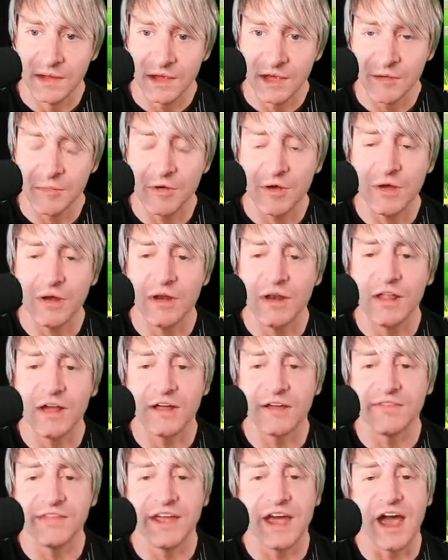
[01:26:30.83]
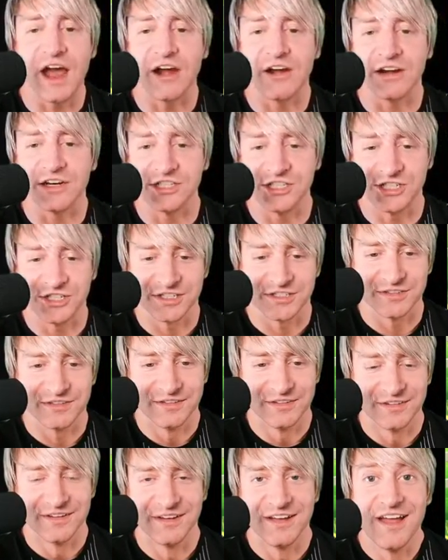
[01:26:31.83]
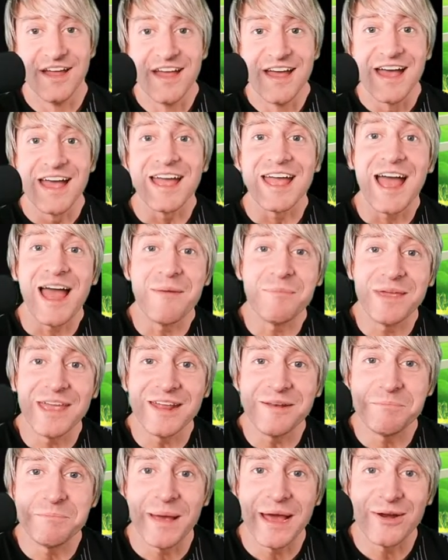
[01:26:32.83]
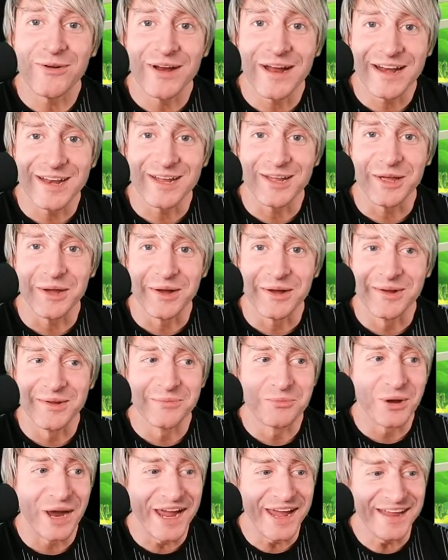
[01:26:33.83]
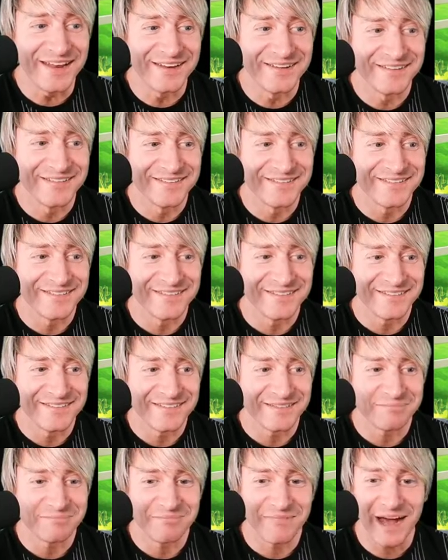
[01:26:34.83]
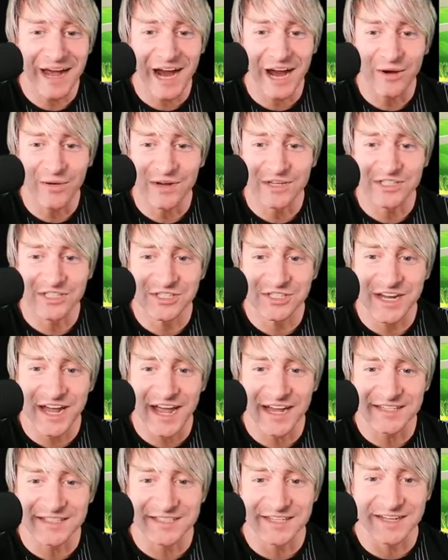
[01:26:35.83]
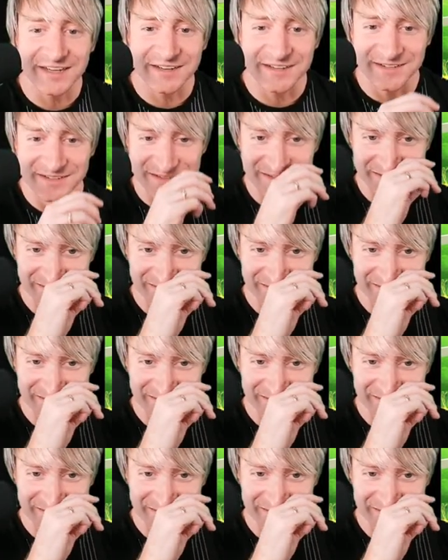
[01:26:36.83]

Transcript: Come on, luck of the Irish. I'm getting better at it, y'all, right? My Irish accent.